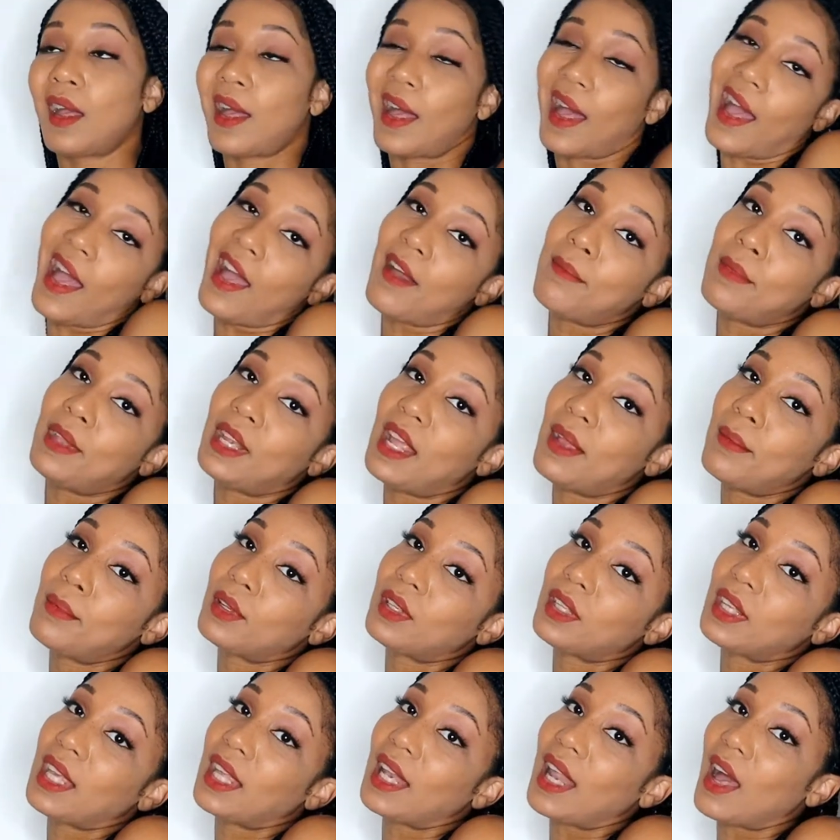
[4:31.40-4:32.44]
have been able
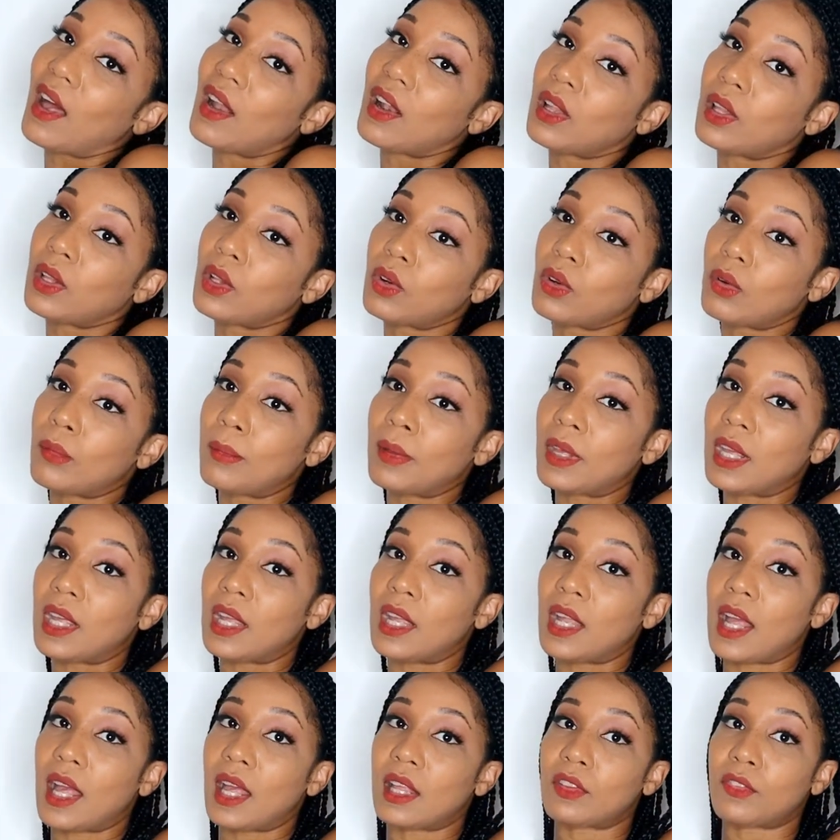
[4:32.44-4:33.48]
to get out a little
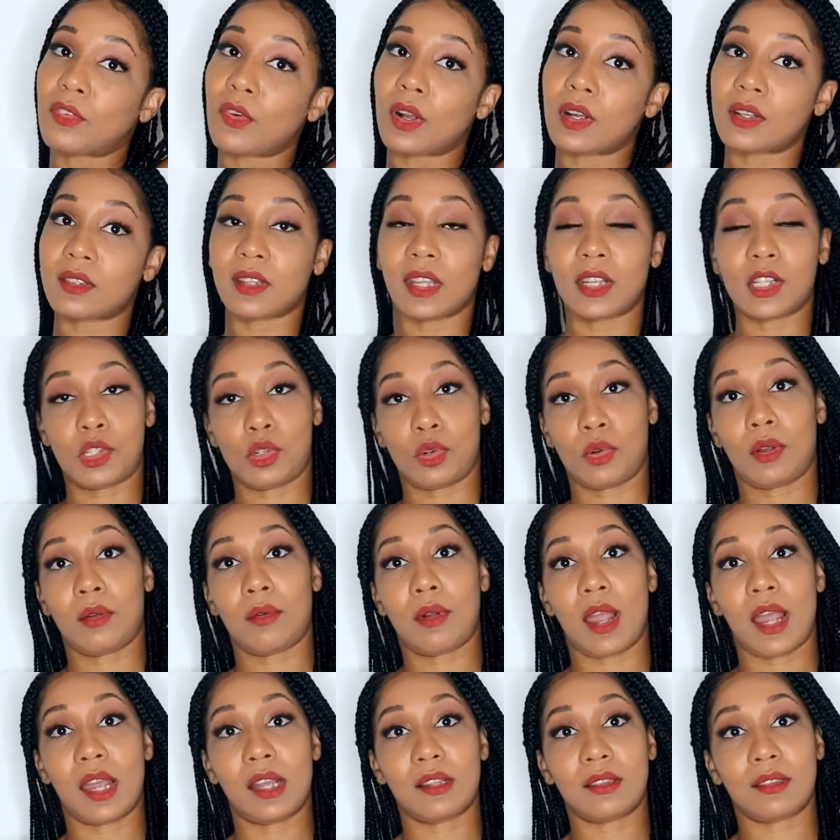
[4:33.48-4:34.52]
bit as far as like
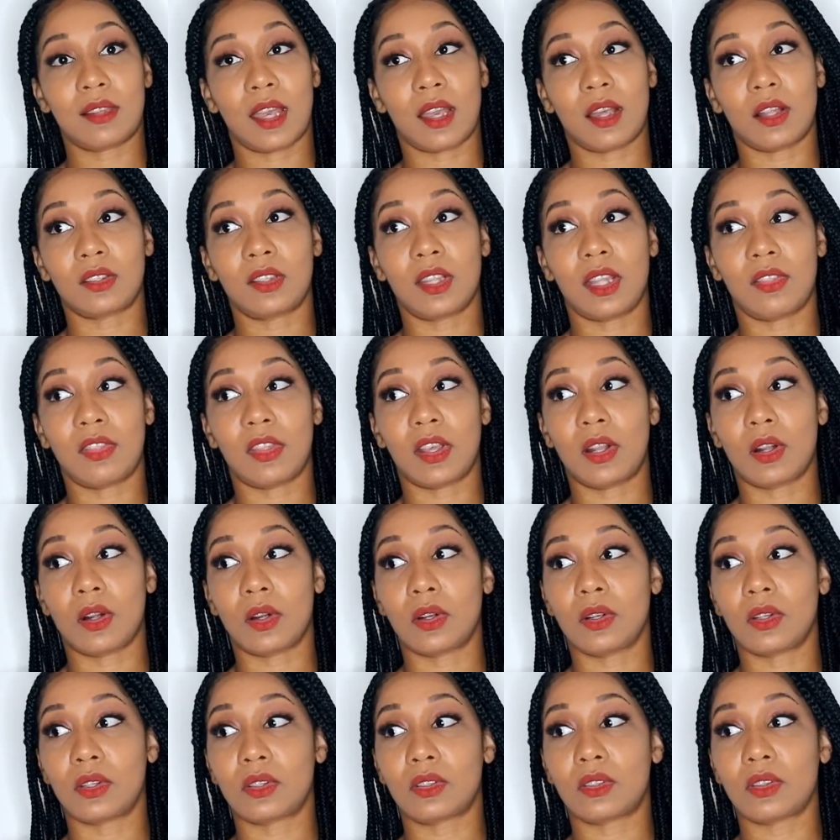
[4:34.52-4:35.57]
joyrides. Like, I'll take the
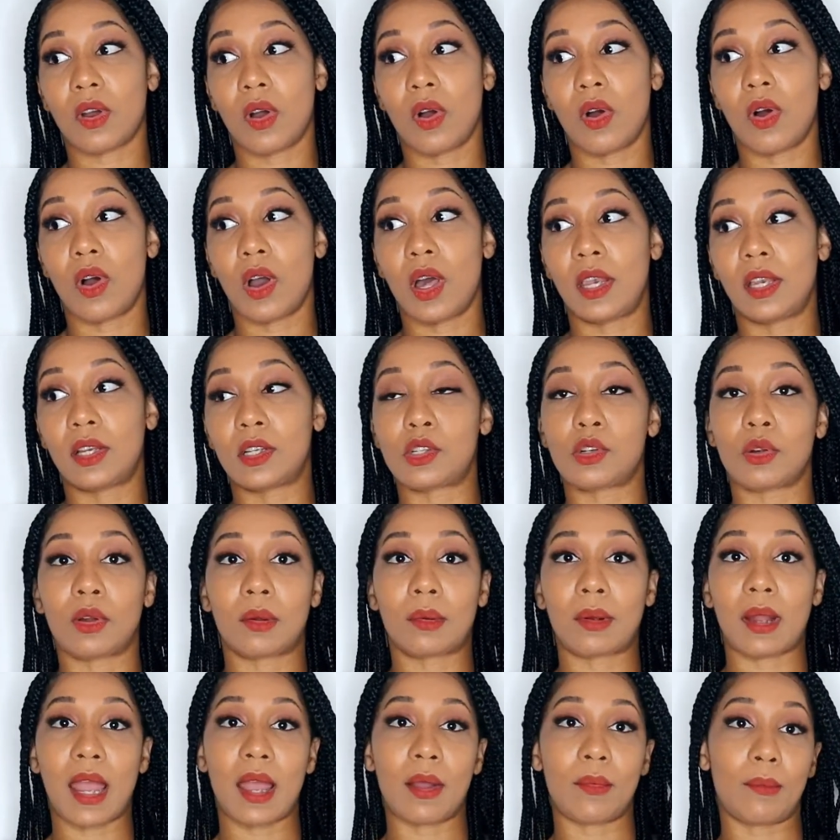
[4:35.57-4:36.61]
girls on a
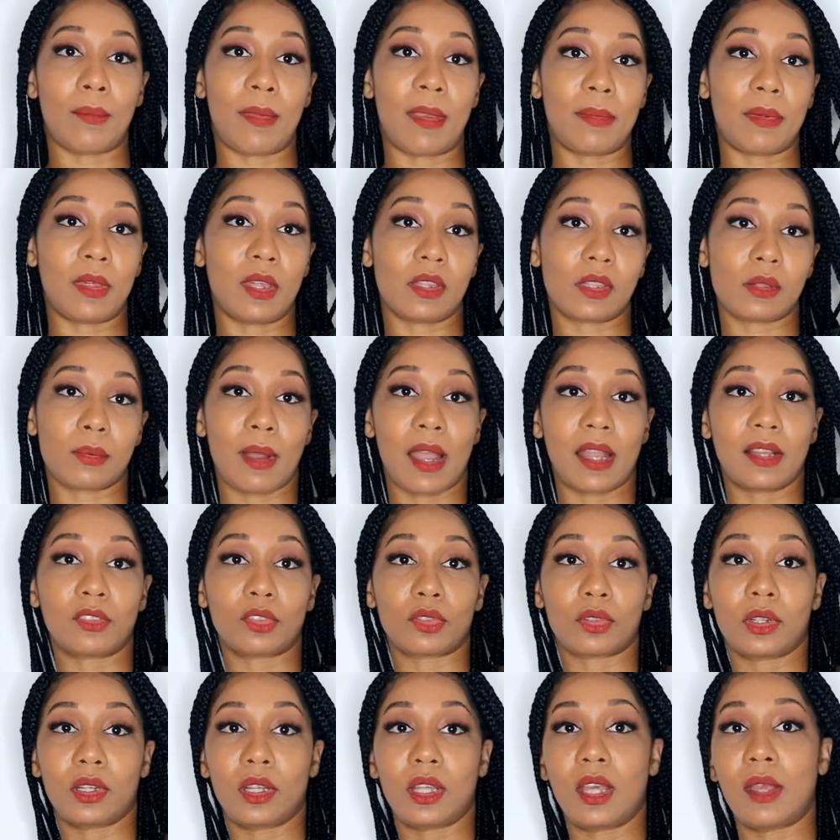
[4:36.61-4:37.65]
joyride, maybe get some ice
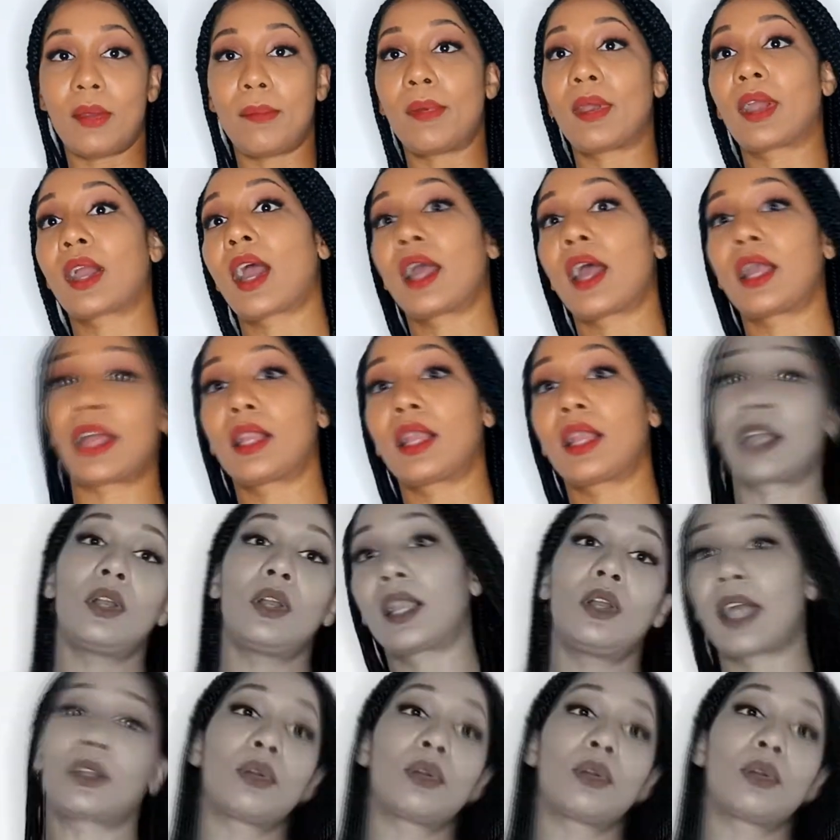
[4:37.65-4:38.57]
cream and kind of like